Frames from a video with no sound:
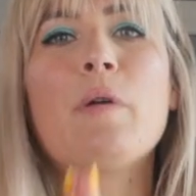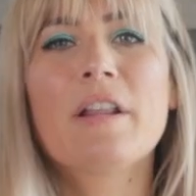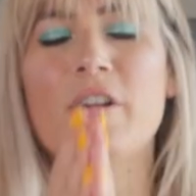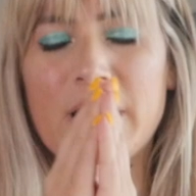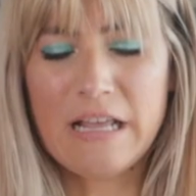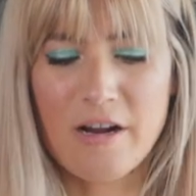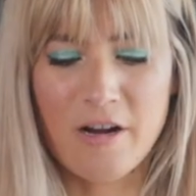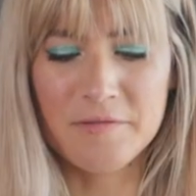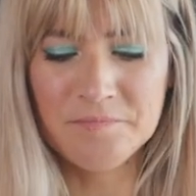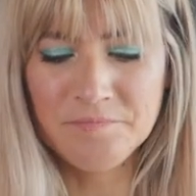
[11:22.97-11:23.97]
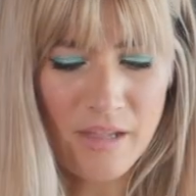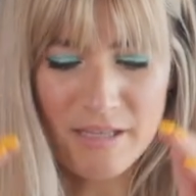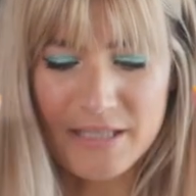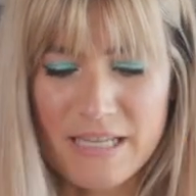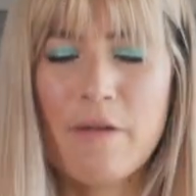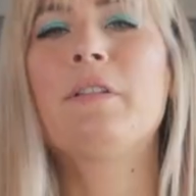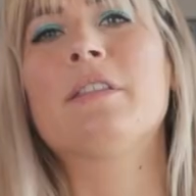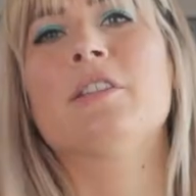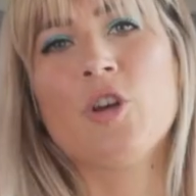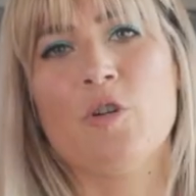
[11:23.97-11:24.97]
winner here is
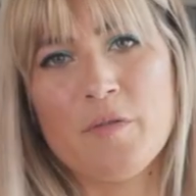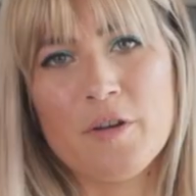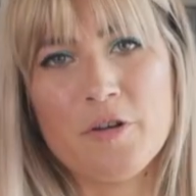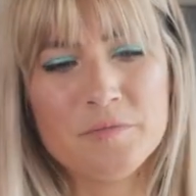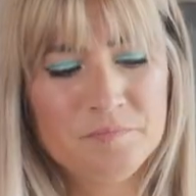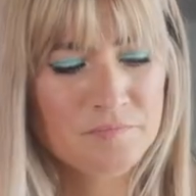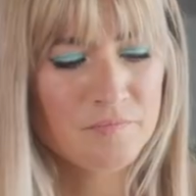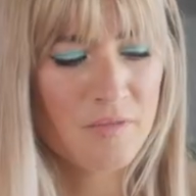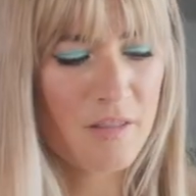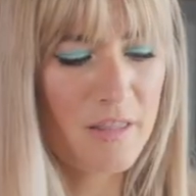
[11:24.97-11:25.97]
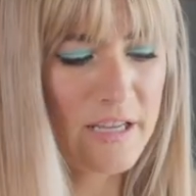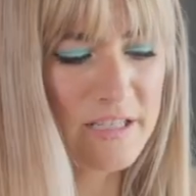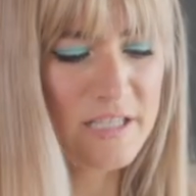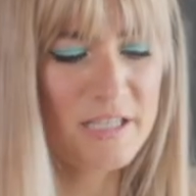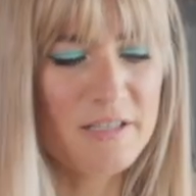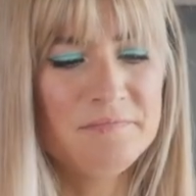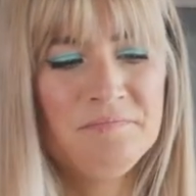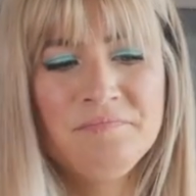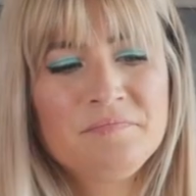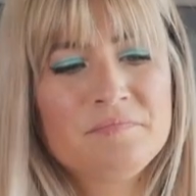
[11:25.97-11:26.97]
definitely the tofu. This,
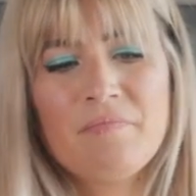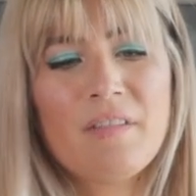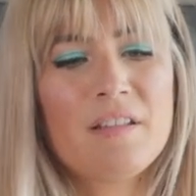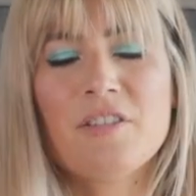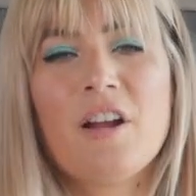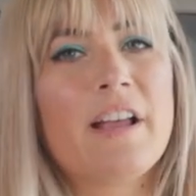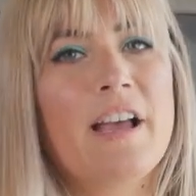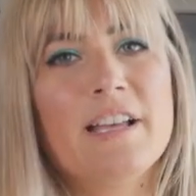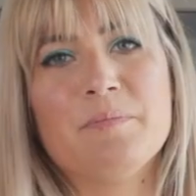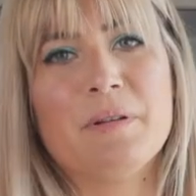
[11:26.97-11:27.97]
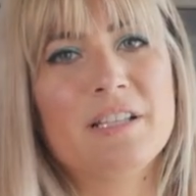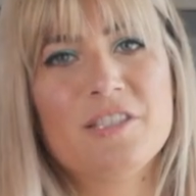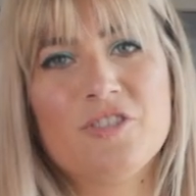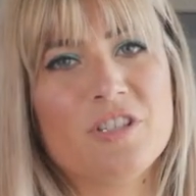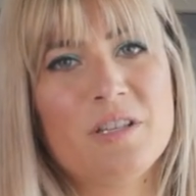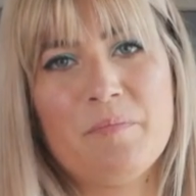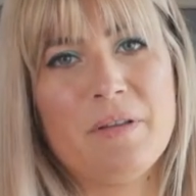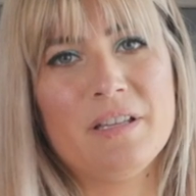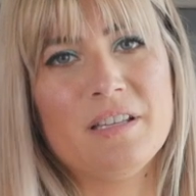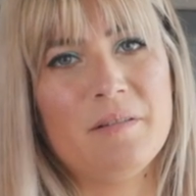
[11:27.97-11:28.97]
sorry guys, but it's
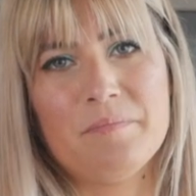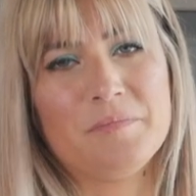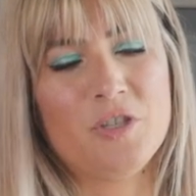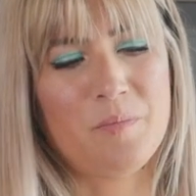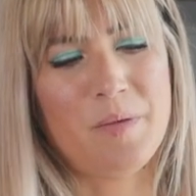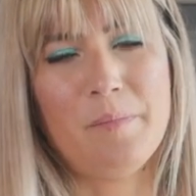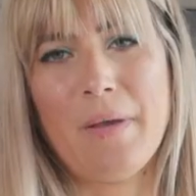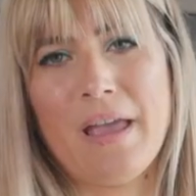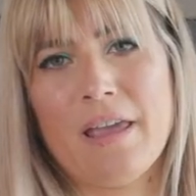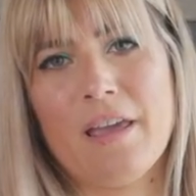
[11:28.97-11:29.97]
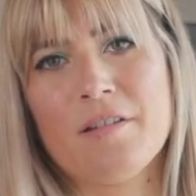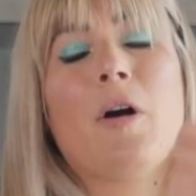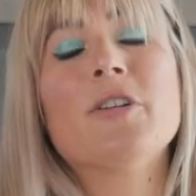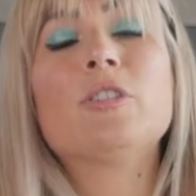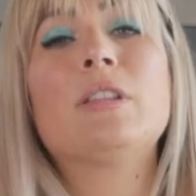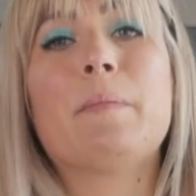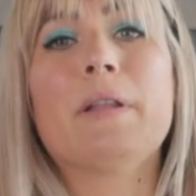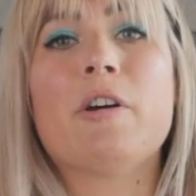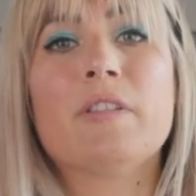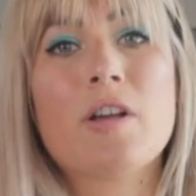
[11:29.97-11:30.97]
a chickpea pancake. Also let me
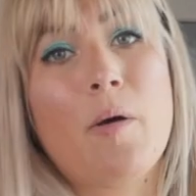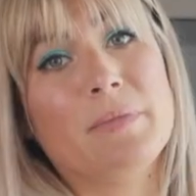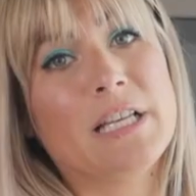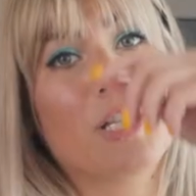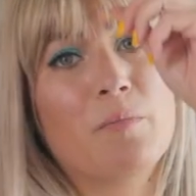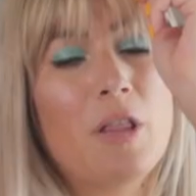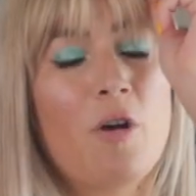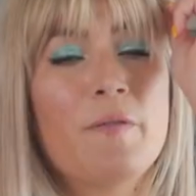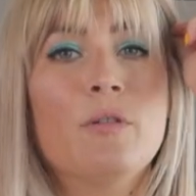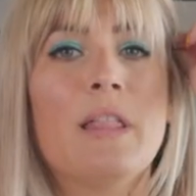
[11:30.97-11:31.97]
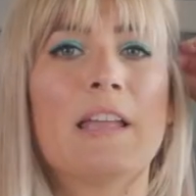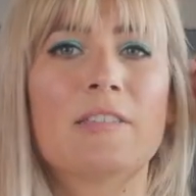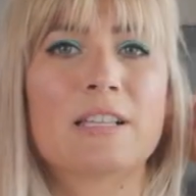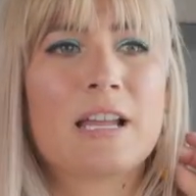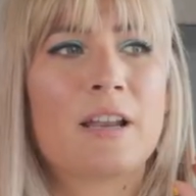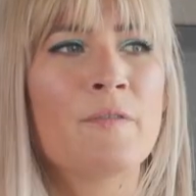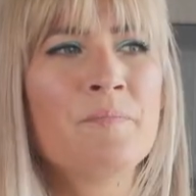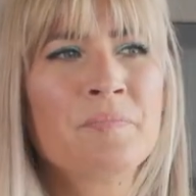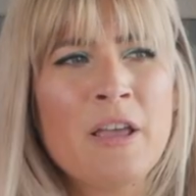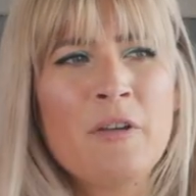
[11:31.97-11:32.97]
know in the comment section below if you like this kind of
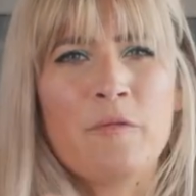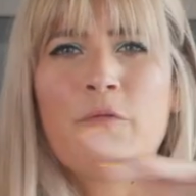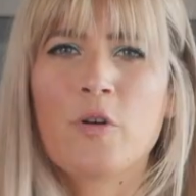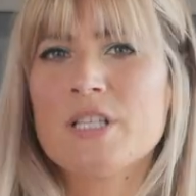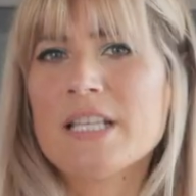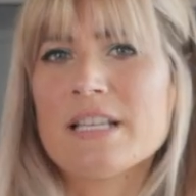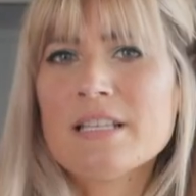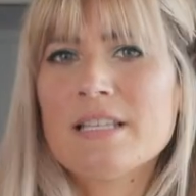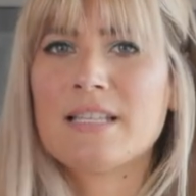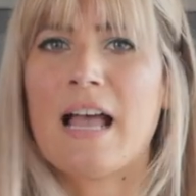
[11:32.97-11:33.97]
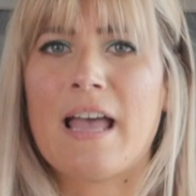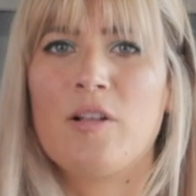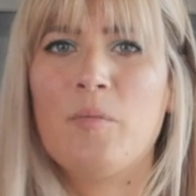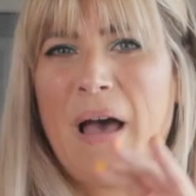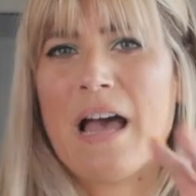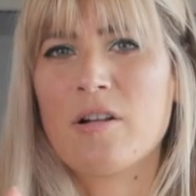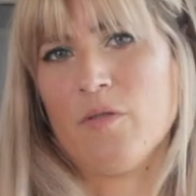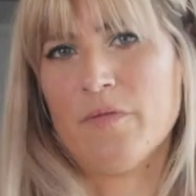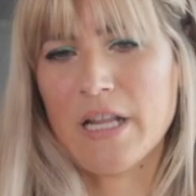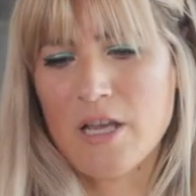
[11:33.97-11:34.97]
versus style
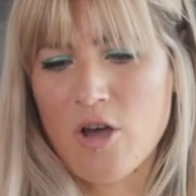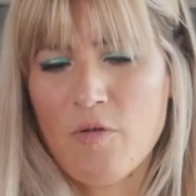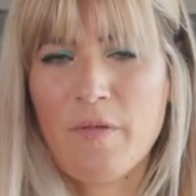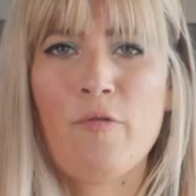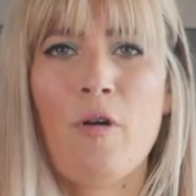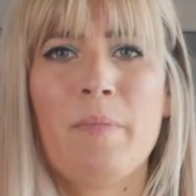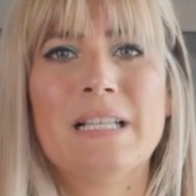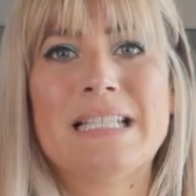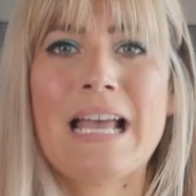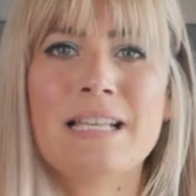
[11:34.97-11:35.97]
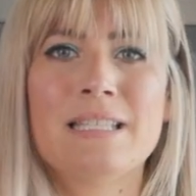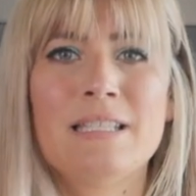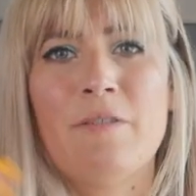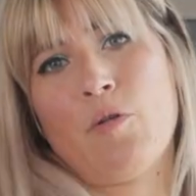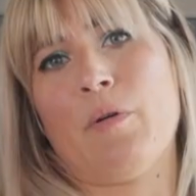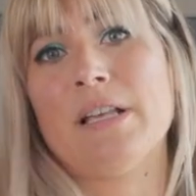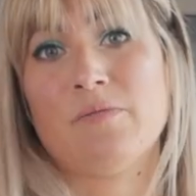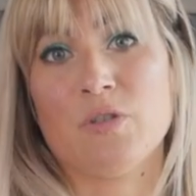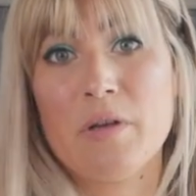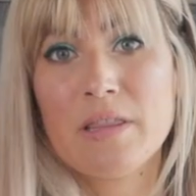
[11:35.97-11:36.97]
battle video, if you want me to test different ways
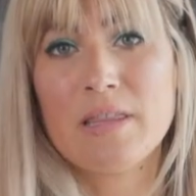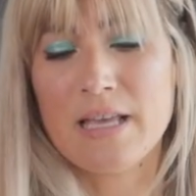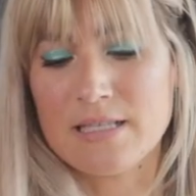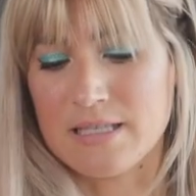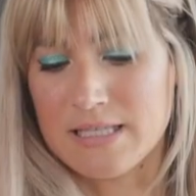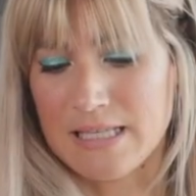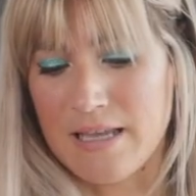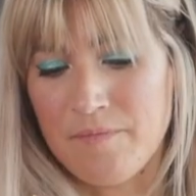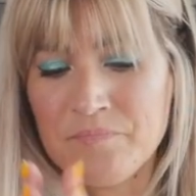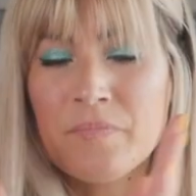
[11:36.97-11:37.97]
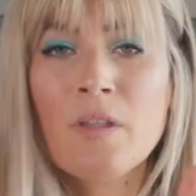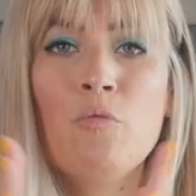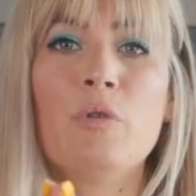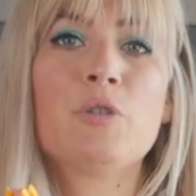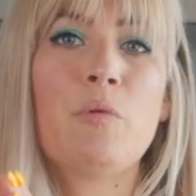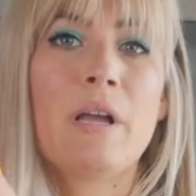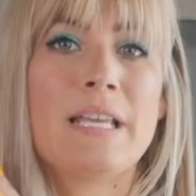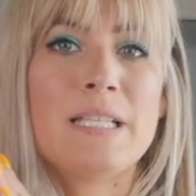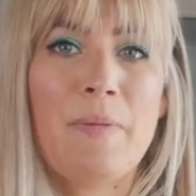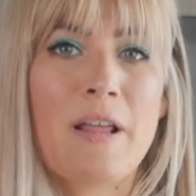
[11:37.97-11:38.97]
of doing things and see which one
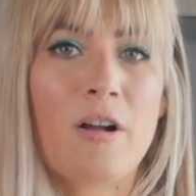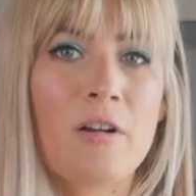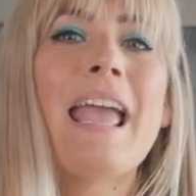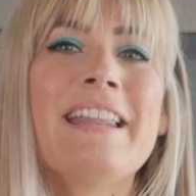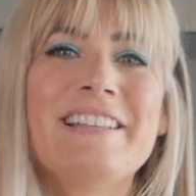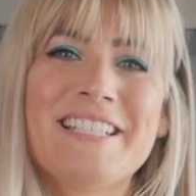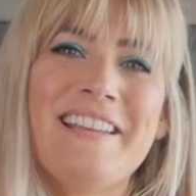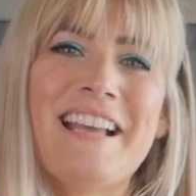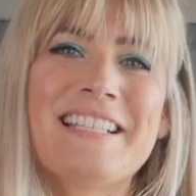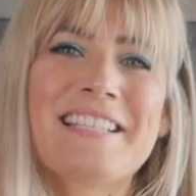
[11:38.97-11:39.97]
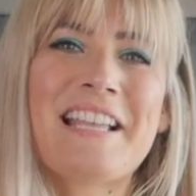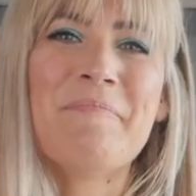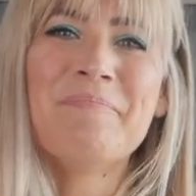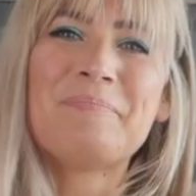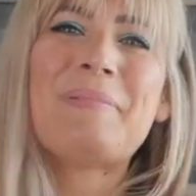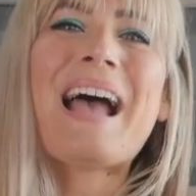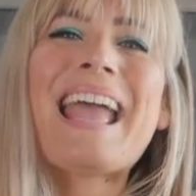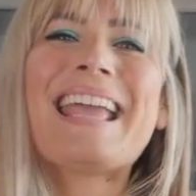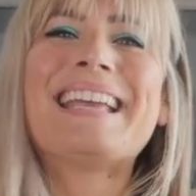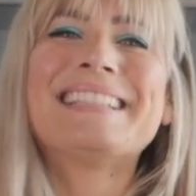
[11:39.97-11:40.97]
is better. And I'll see you guys next time. Bye.